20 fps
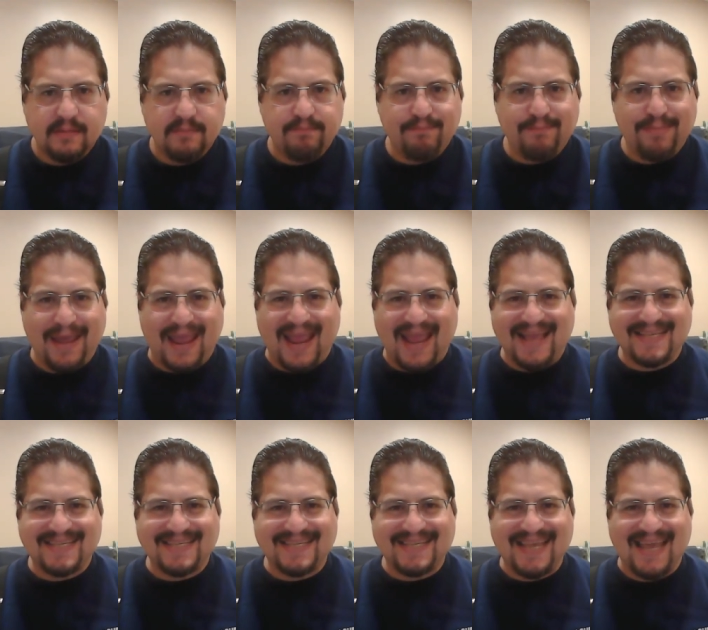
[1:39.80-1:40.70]

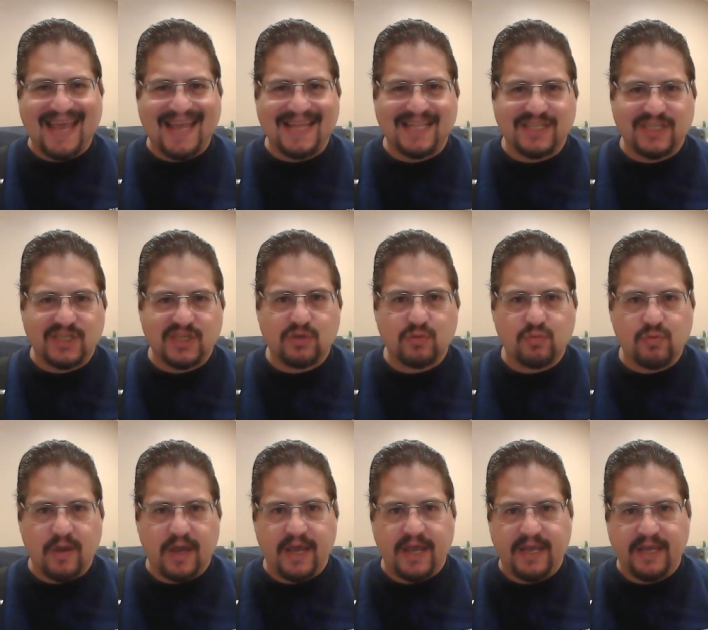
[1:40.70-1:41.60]
Past tense,
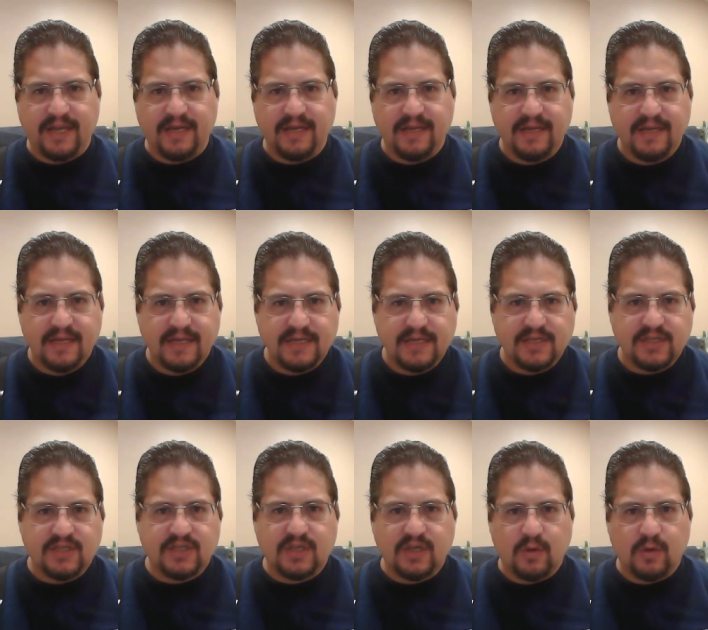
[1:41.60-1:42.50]
right?
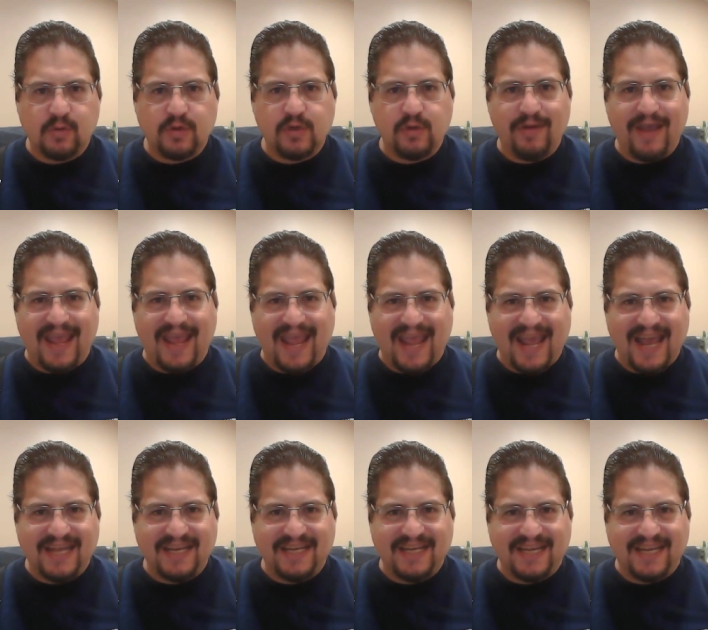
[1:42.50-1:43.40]
So you
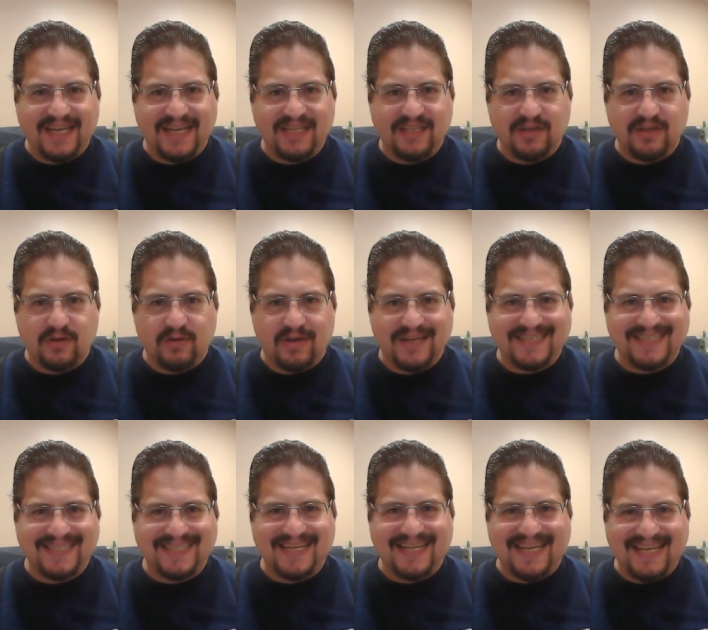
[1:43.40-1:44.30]
add either a
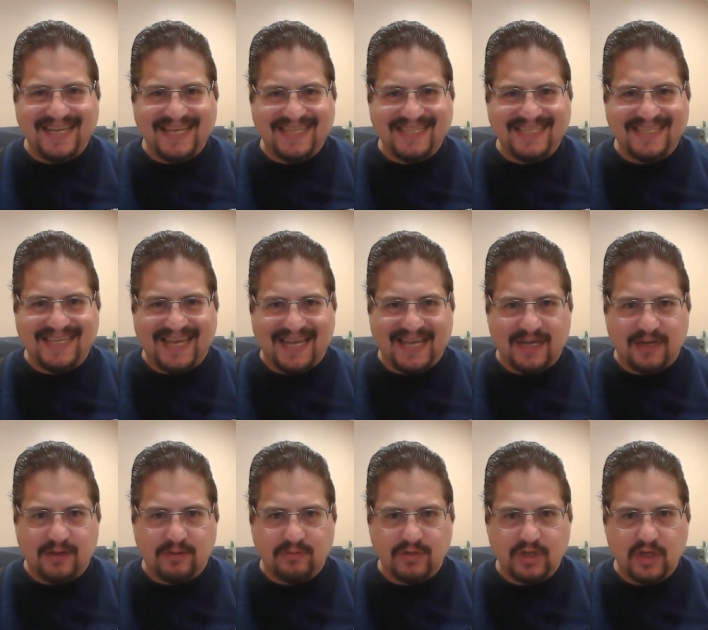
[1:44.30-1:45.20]
T
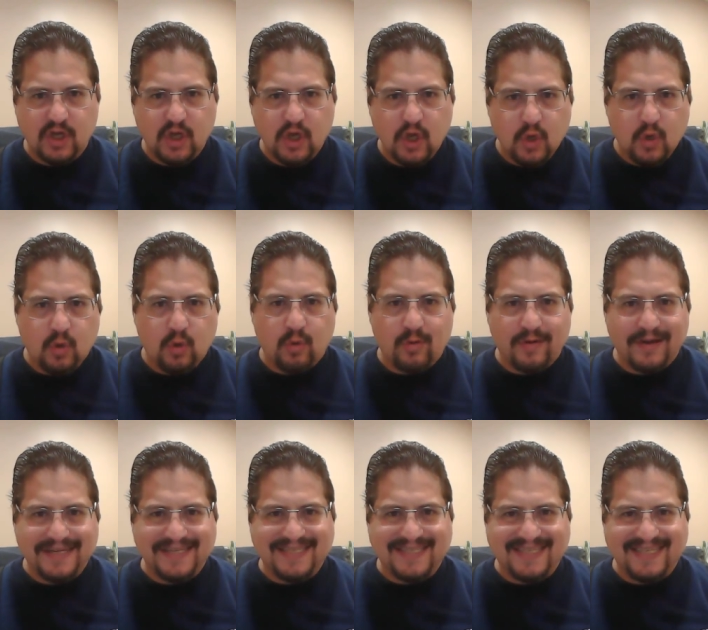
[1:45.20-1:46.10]
sound or
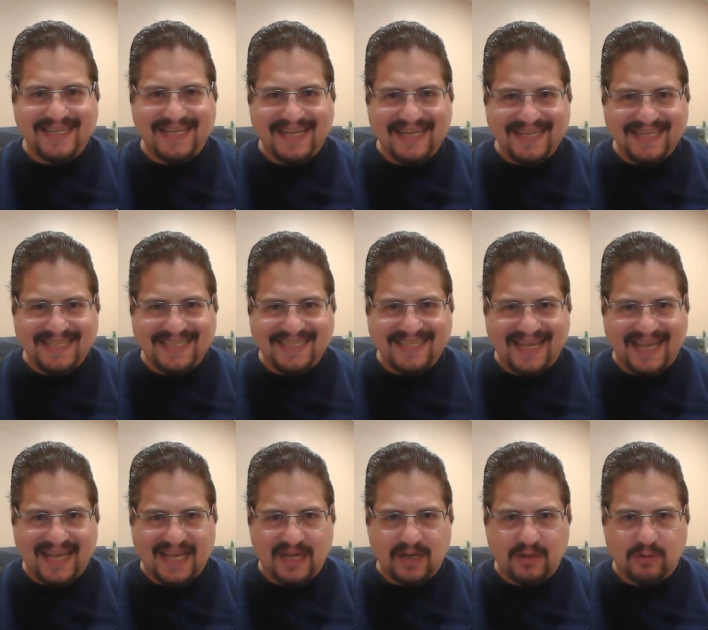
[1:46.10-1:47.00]
a D
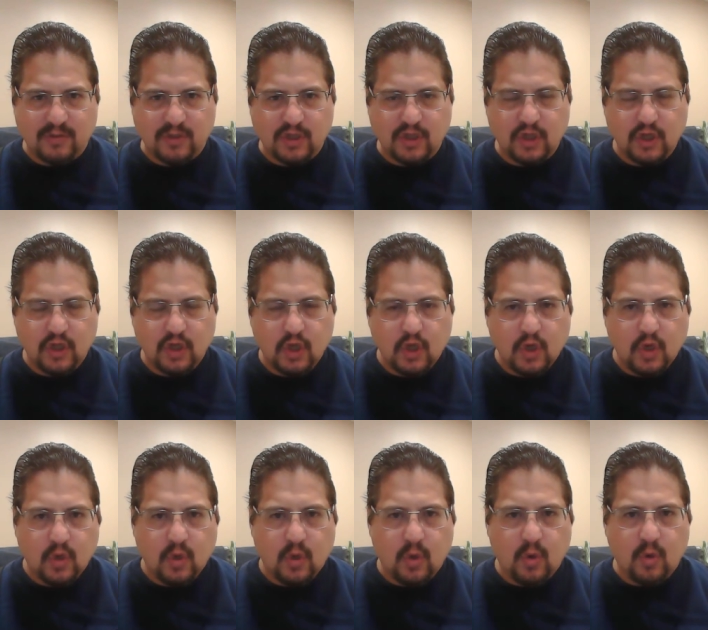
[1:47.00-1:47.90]
sound
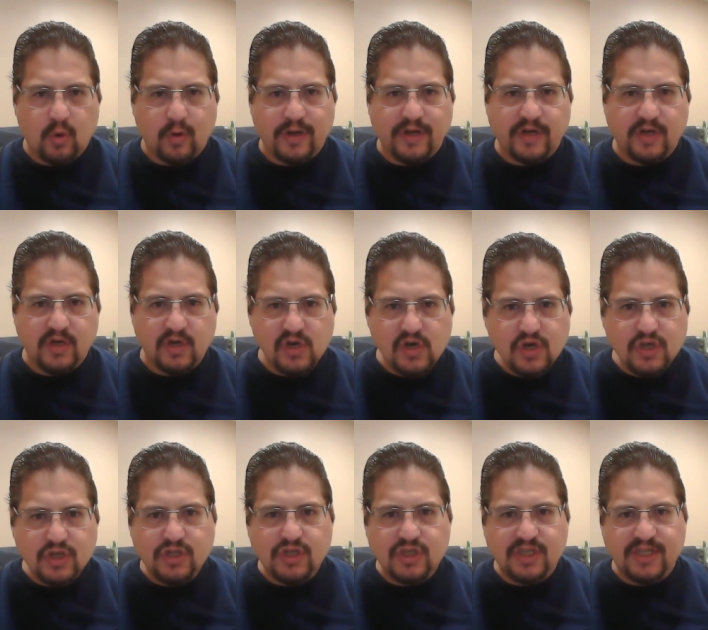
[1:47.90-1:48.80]
or an
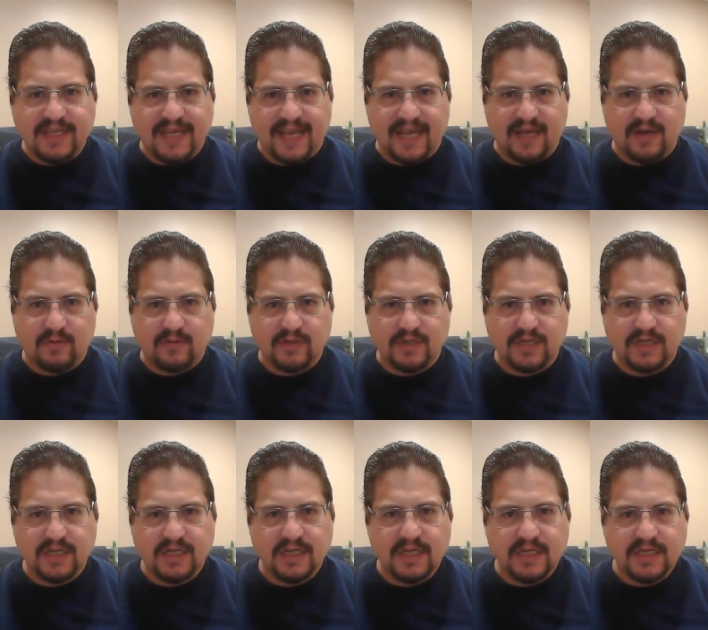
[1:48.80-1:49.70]
OOD sound
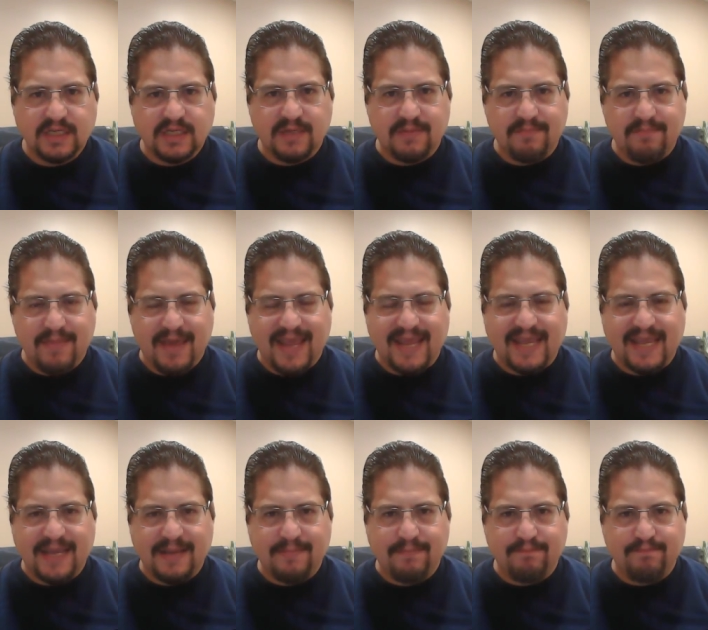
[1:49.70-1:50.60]
to make
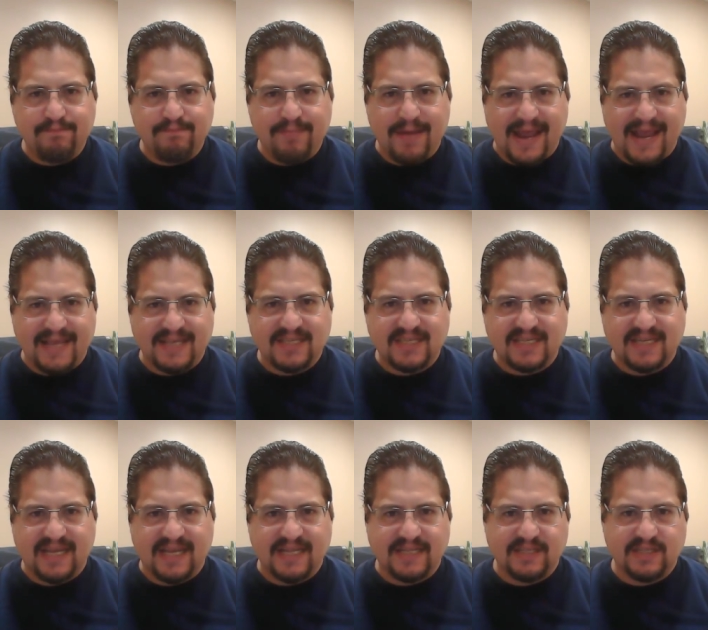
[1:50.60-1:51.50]
it past
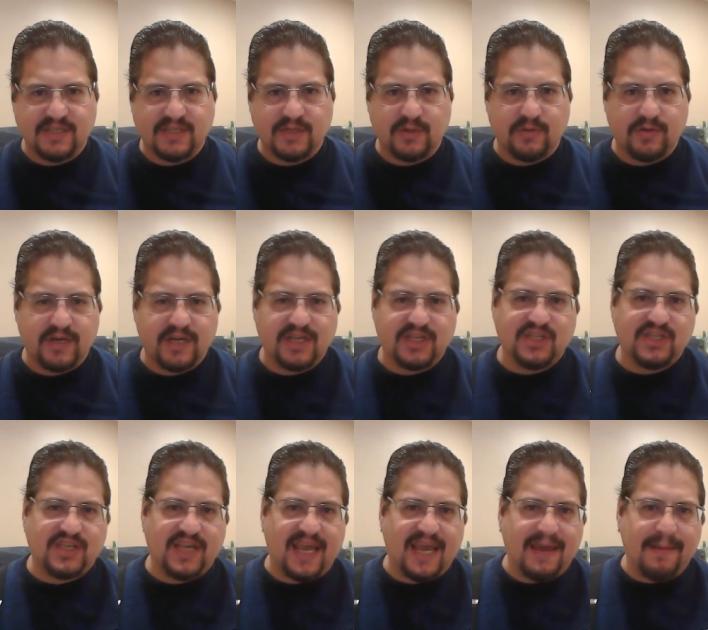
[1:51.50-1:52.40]
tense. So an
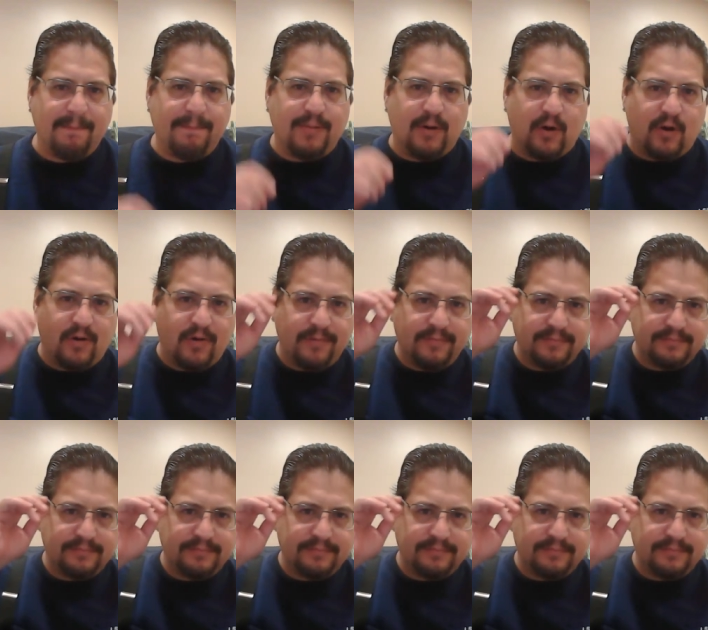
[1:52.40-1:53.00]
example